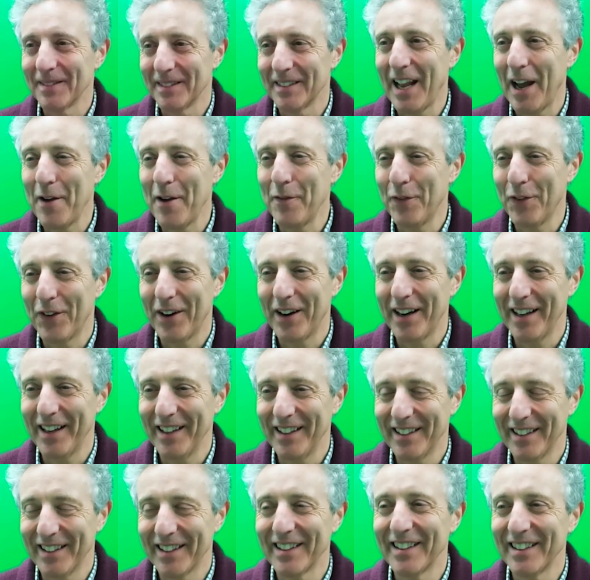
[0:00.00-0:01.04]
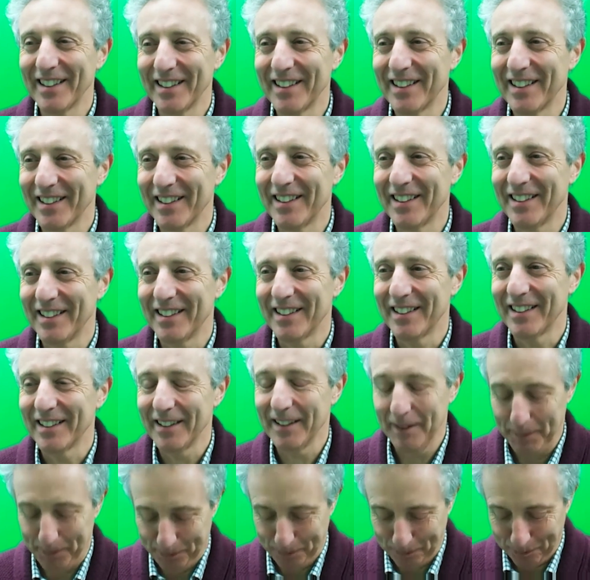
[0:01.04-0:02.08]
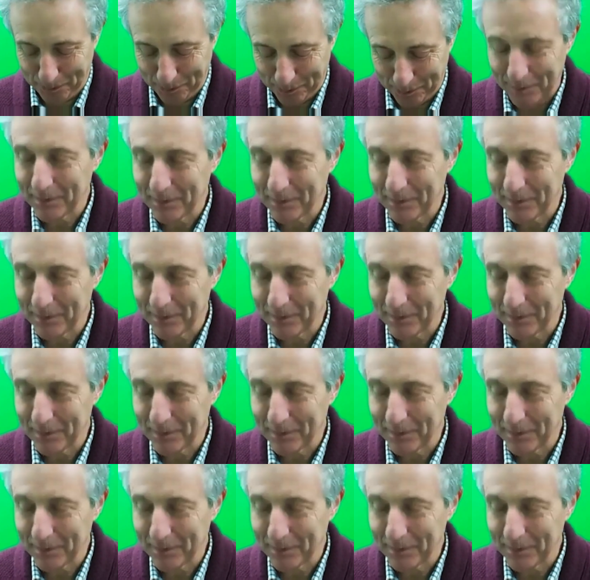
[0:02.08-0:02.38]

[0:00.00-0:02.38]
you need to damage. And I